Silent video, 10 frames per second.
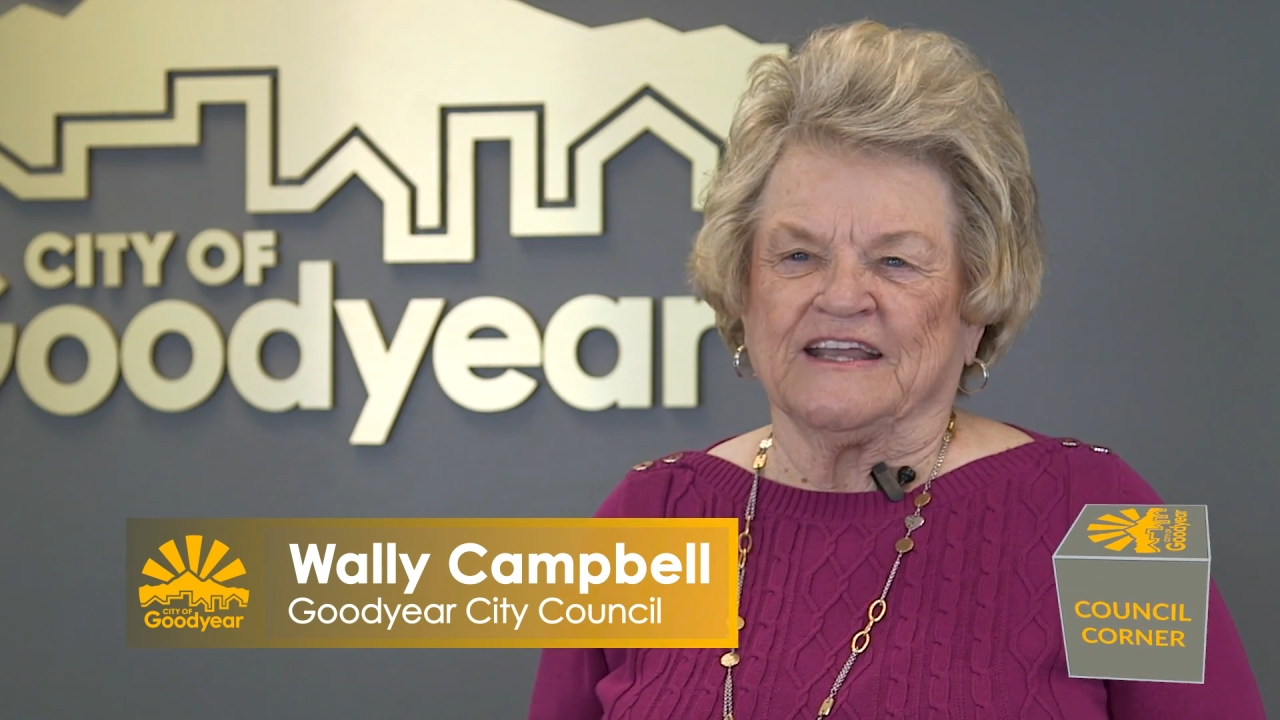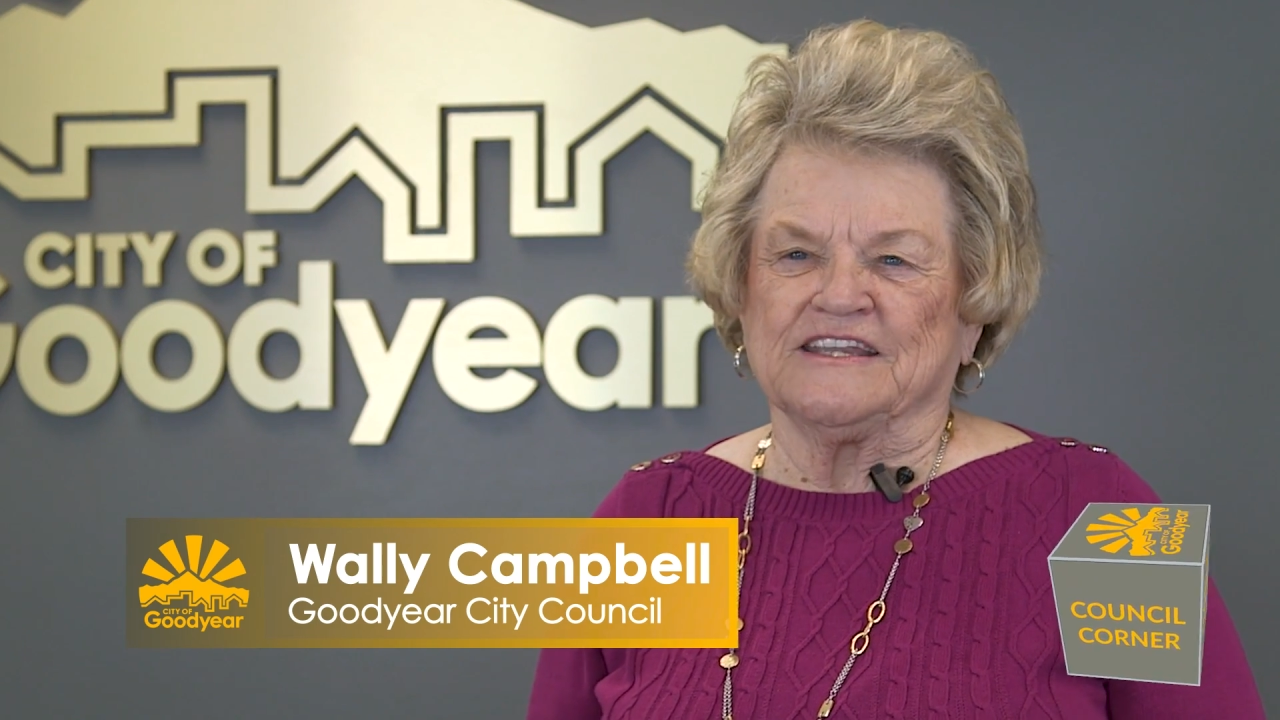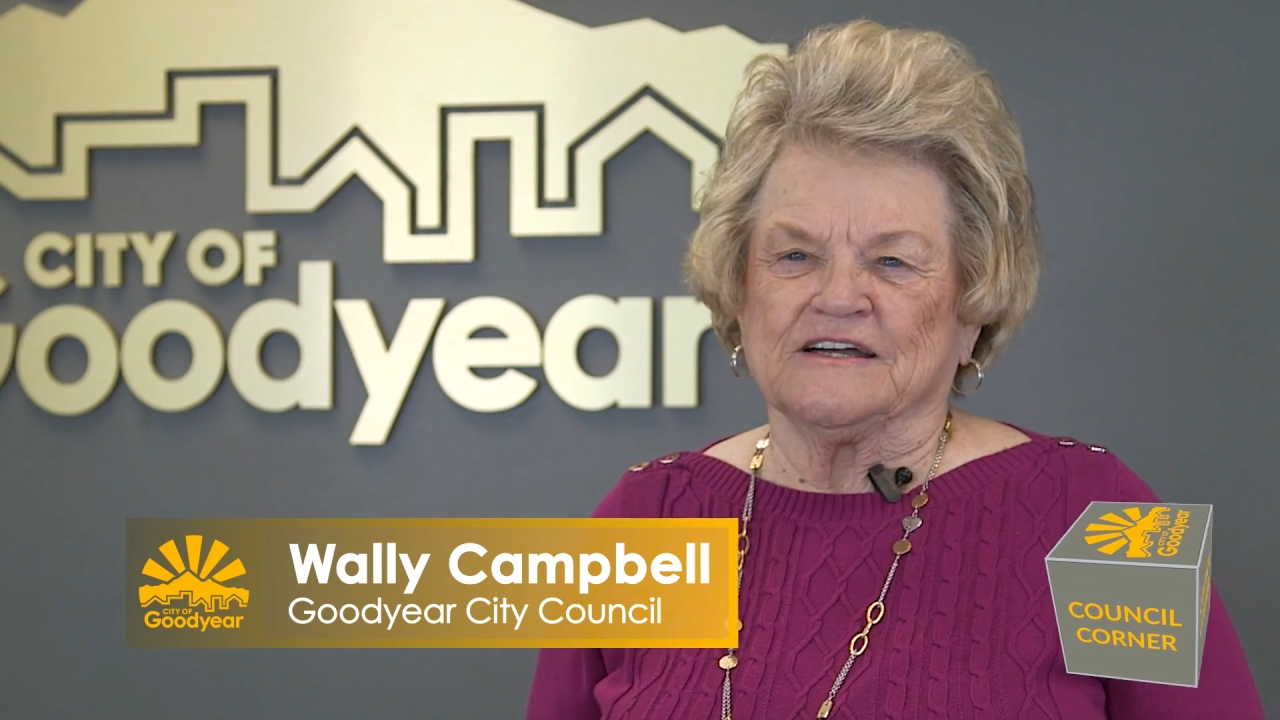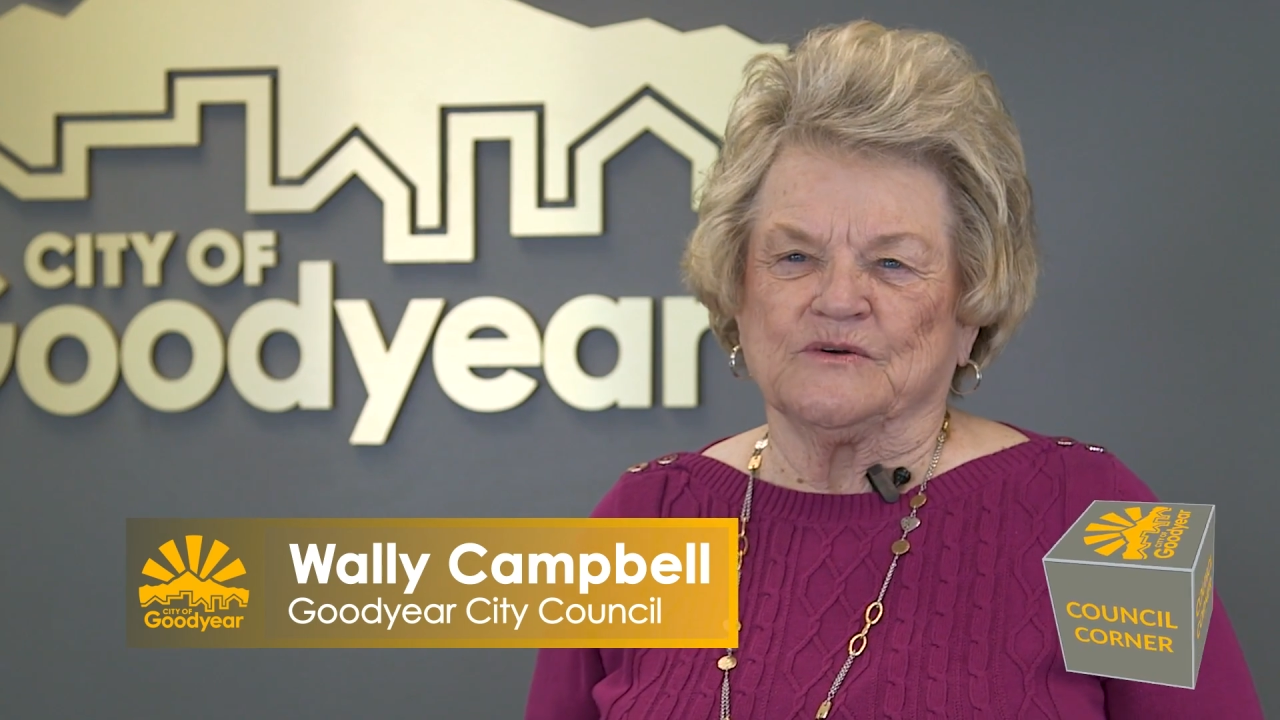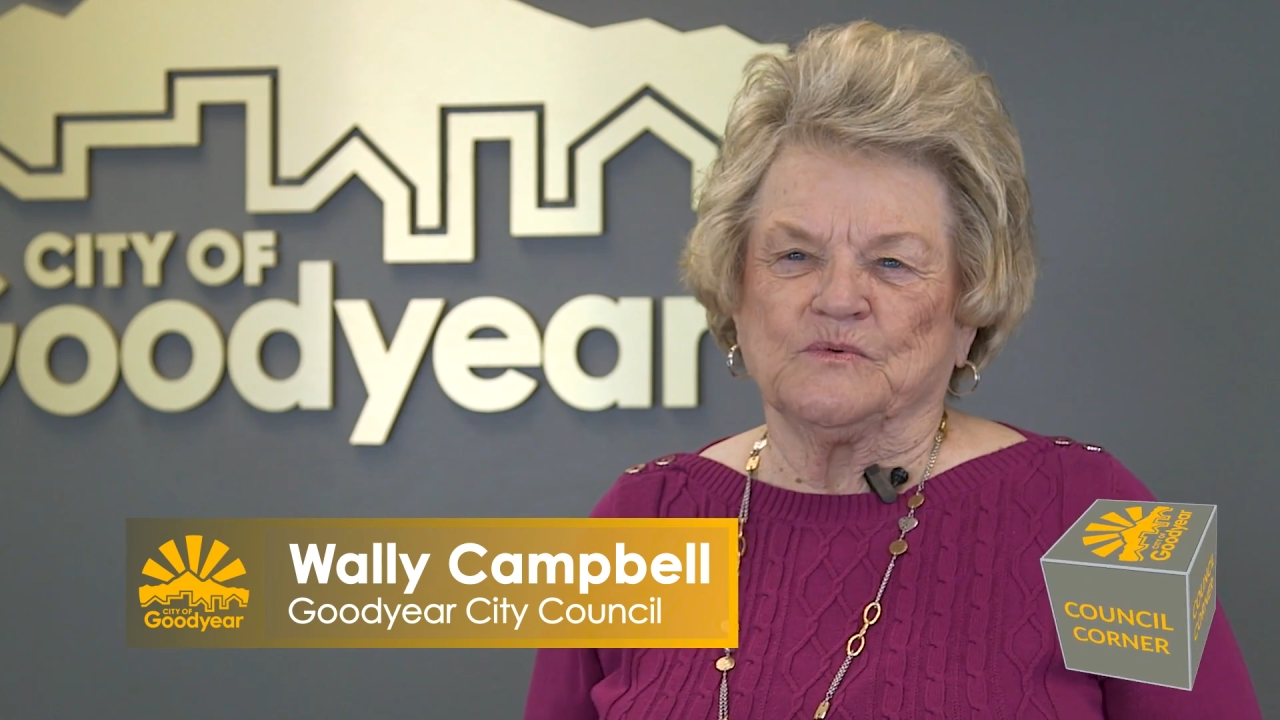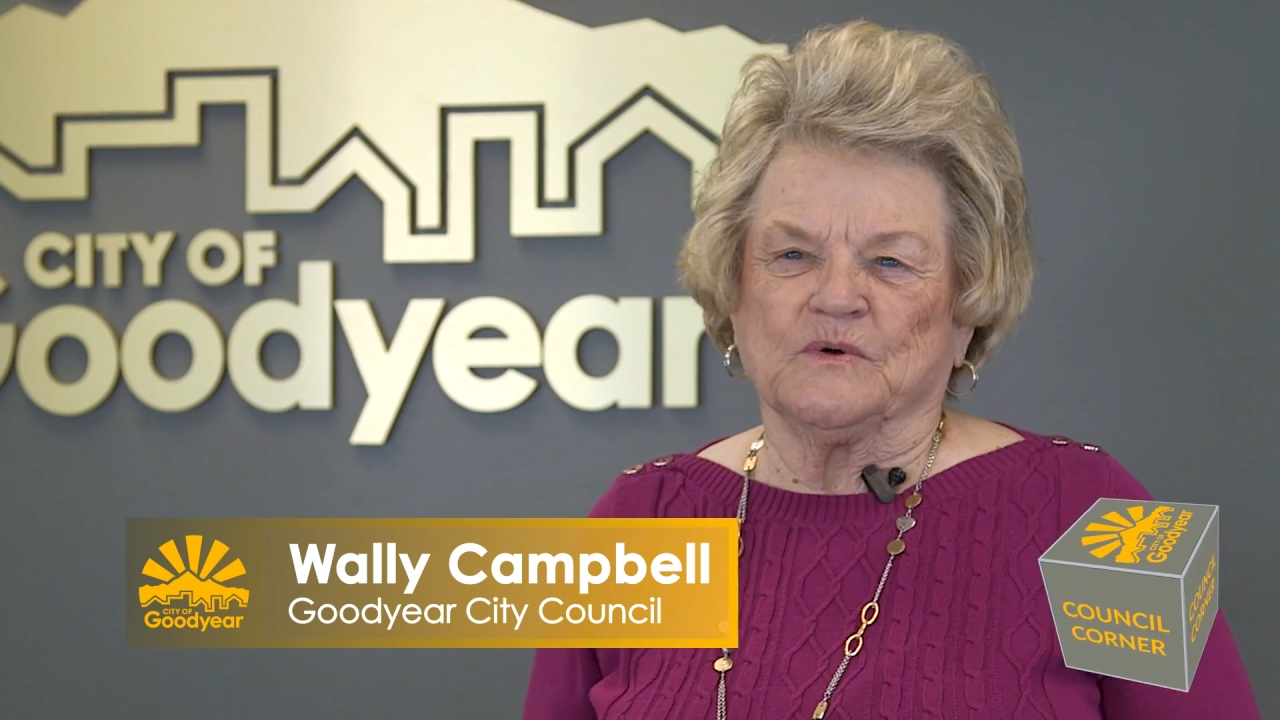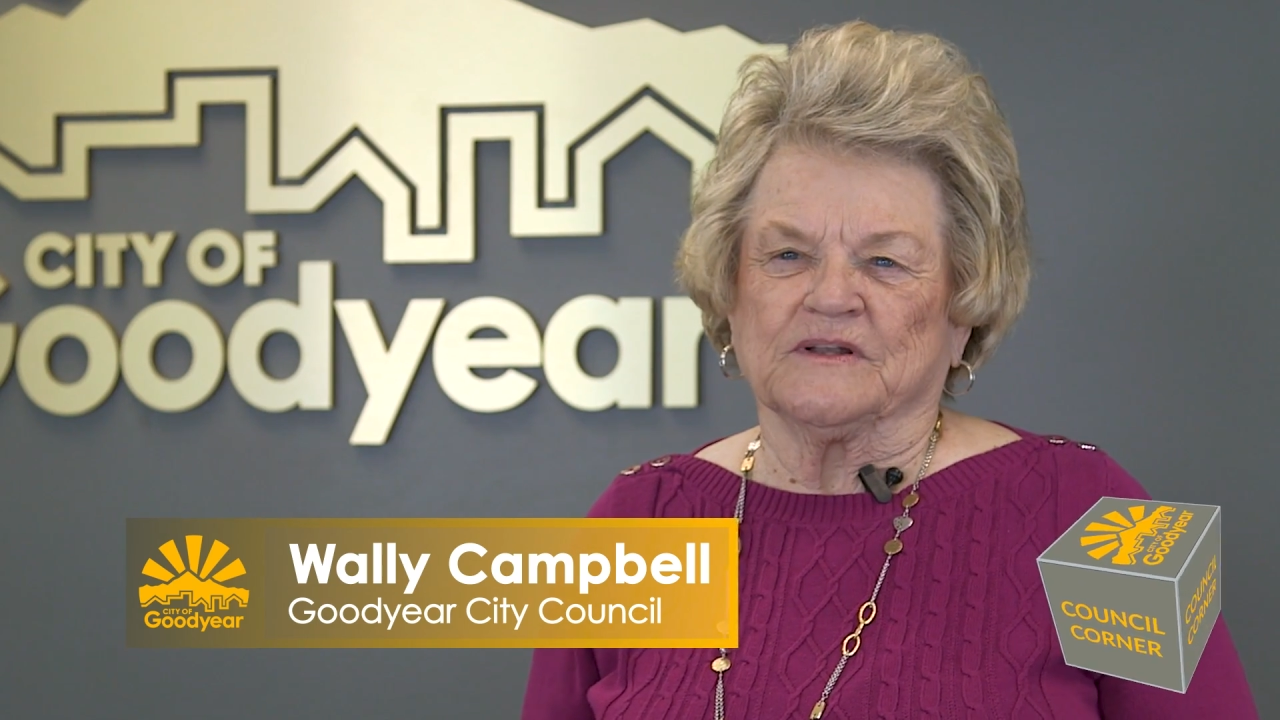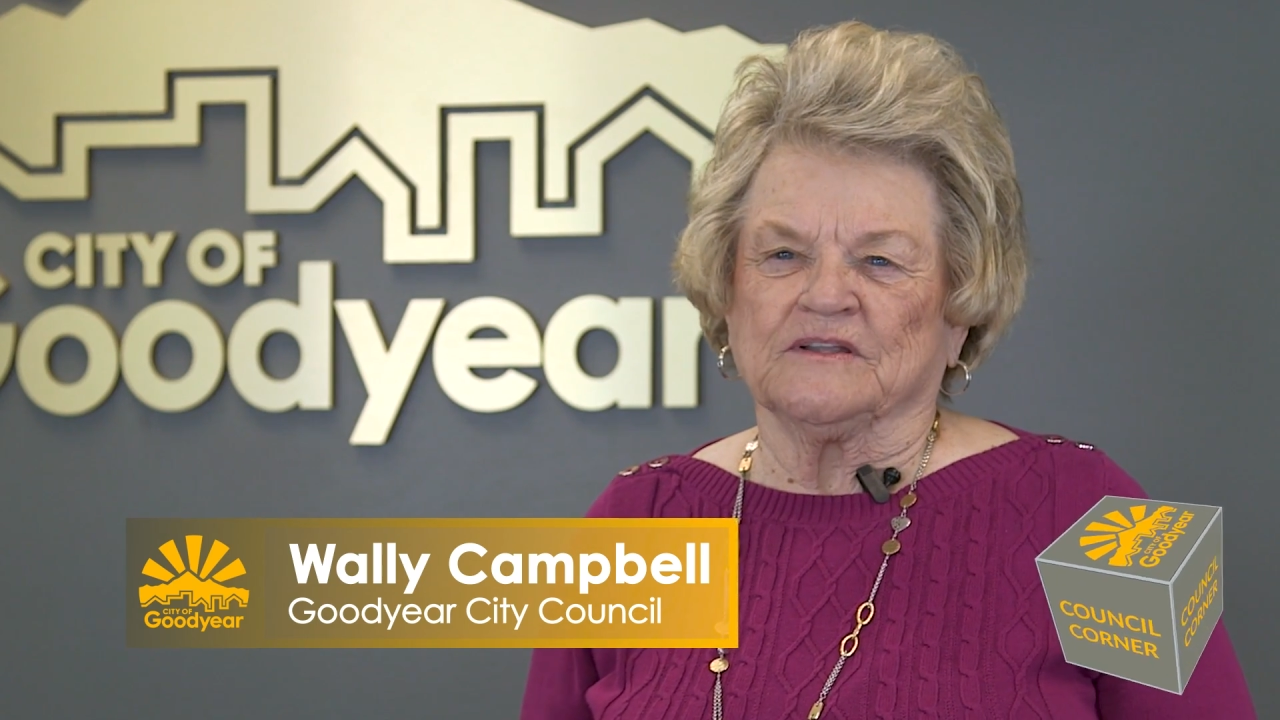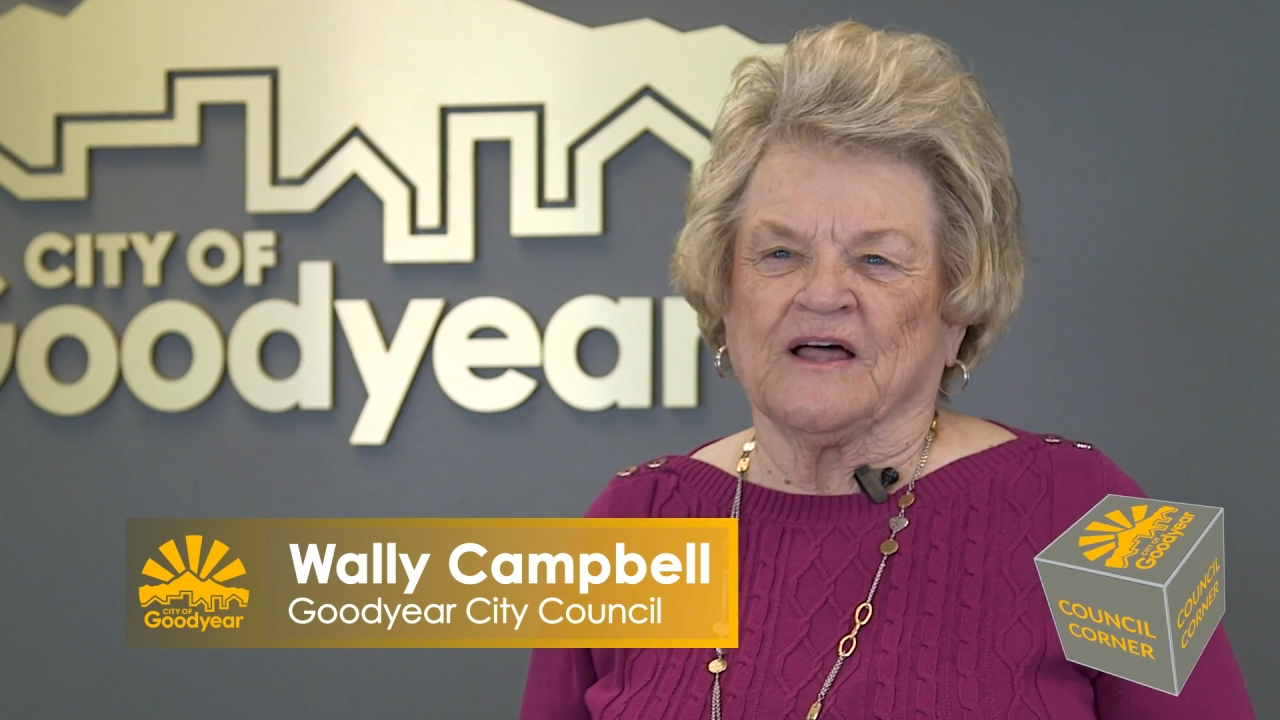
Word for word: I know what